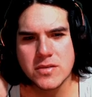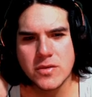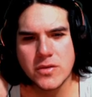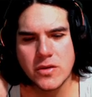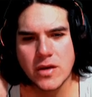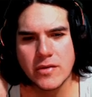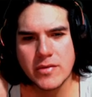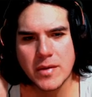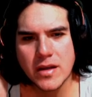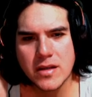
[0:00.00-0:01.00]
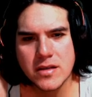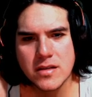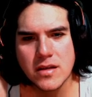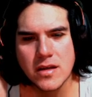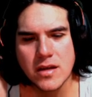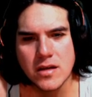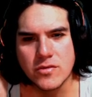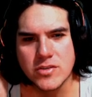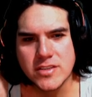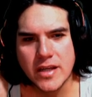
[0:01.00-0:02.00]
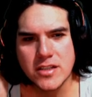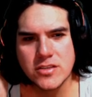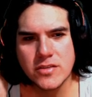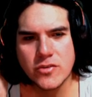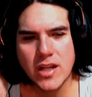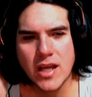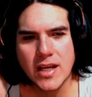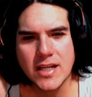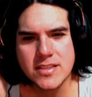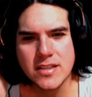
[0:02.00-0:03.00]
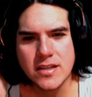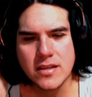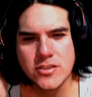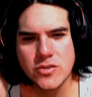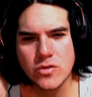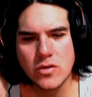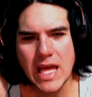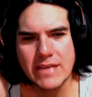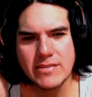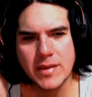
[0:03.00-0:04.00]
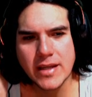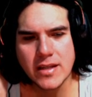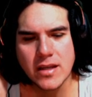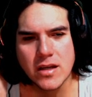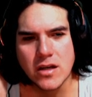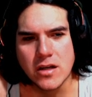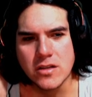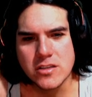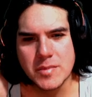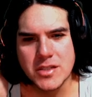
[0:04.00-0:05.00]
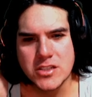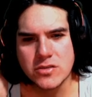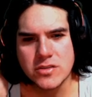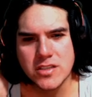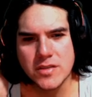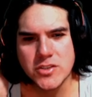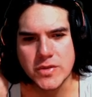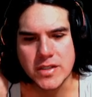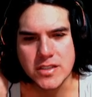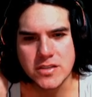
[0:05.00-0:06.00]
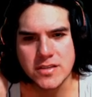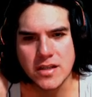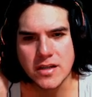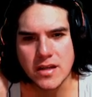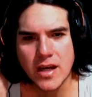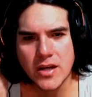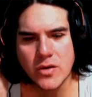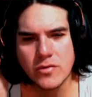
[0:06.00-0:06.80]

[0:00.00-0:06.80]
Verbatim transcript: who do you have in mind? For starters, you've got Agate, the so-called Heavy Blade. Not to mention your Silver Streak, Scherazard, and who could